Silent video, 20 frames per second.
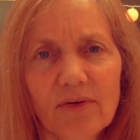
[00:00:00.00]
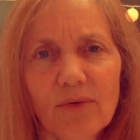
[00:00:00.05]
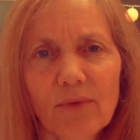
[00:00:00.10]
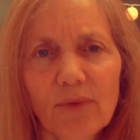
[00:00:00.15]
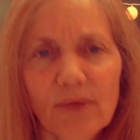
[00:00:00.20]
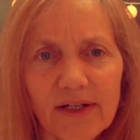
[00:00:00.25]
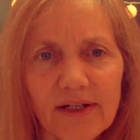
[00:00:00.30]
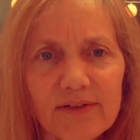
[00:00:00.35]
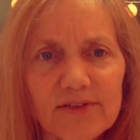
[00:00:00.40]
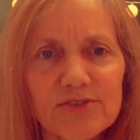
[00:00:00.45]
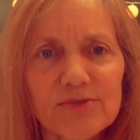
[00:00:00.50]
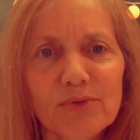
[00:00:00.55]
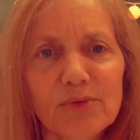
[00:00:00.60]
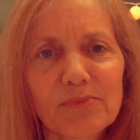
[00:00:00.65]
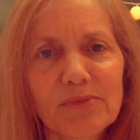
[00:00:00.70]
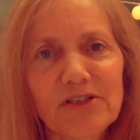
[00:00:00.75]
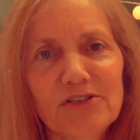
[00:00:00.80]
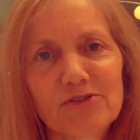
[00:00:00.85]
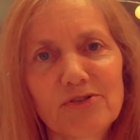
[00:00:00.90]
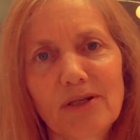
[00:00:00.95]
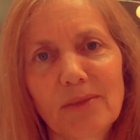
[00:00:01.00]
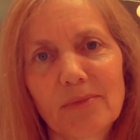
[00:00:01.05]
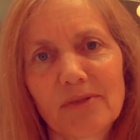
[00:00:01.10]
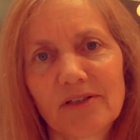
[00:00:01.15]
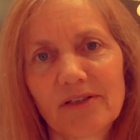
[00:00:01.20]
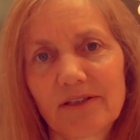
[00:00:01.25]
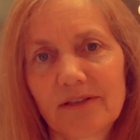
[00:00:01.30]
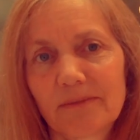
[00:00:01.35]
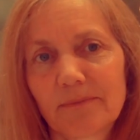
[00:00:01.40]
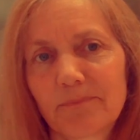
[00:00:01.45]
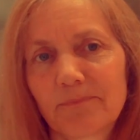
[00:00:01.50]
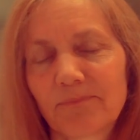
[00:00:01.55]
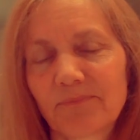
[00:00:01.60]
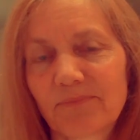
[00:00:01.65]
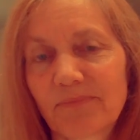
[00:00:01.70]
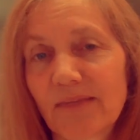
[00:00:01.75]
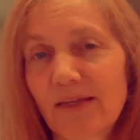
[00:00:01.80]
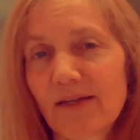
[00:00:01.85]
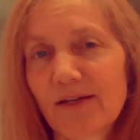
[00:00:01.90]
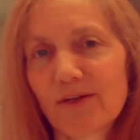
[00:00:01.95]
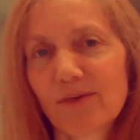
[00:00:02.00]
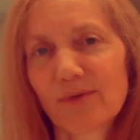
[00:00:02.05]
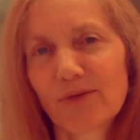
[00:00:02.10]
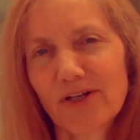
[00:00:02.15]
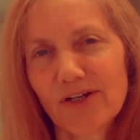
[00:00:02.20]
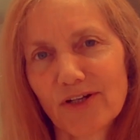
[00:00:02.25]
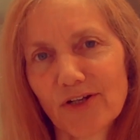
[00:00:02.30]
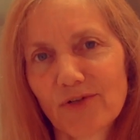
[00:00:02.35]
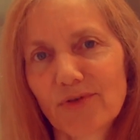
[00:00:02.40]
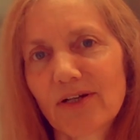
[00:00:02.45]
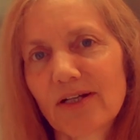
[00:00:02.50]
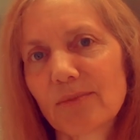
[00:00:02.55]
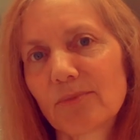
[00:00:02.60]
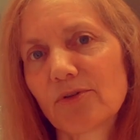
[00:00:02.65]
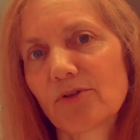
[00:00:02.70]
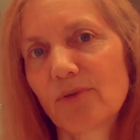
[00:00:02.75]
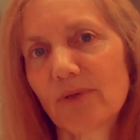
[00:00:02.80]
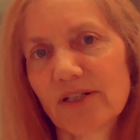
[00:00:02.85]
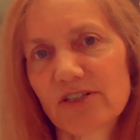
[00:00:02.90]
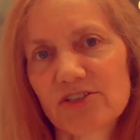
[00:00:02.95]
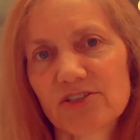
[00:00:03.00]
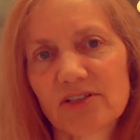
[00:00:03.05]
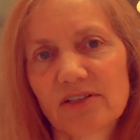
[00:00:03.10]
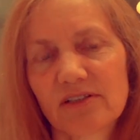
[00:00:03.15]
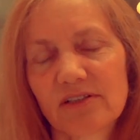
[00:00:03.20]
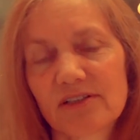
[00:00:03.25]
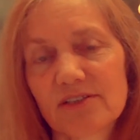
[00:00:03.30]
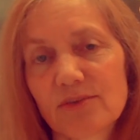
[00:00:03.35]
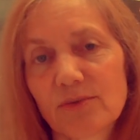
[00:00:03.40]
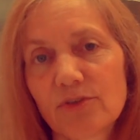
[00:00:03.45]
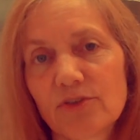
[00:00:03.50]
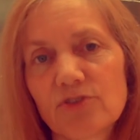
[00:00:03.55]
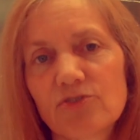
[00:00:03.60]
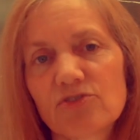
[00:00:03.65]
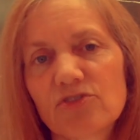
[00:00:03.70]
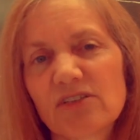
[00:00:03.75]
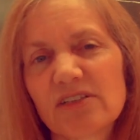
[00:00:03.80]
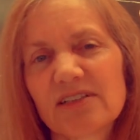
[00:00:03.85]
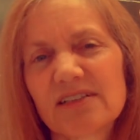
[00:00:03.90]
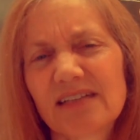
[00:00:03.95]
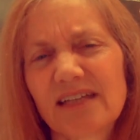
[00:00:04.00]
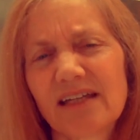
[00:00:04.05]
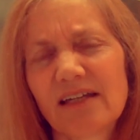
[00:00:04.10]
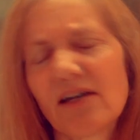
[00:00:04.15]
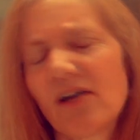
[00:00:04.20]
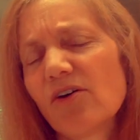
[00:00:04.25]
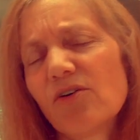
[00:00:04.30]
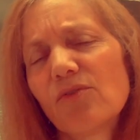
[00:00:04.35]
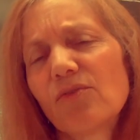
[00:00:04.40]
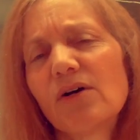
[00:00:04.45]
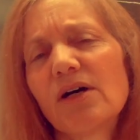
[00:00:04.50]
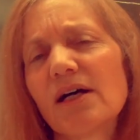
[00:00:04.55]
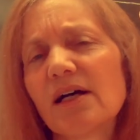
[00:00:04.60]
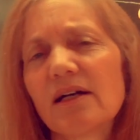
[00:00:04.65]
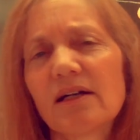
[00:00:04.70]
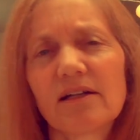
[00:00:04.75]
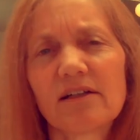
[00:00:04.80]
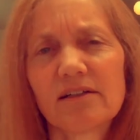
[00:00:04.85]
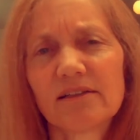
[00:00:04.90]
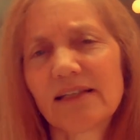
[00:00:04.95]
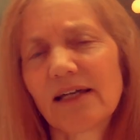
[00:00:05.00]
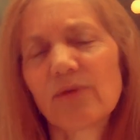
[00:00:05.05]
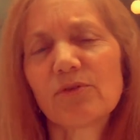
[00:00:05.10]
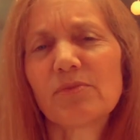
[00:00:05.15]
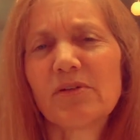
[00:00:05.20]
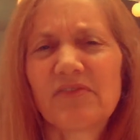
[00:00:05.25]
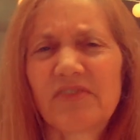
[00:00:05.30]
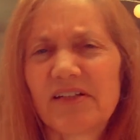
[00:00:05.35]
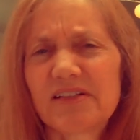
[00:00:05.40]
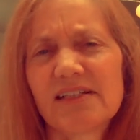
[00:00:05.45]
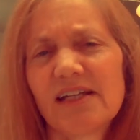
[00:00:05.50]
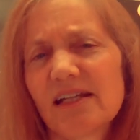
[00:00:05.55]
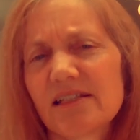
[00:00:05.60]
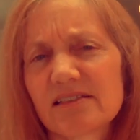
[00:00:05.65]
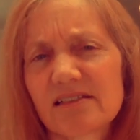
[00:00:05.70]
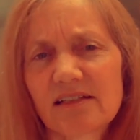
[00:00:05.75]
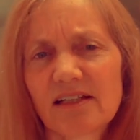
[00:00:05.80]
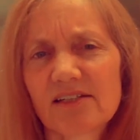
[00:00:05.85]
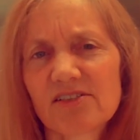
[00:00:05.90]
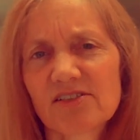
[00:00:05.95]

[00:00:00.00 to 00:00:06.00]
What else would be troubling? What an incredible question, because we'll usually say, oh, that would be fantastic.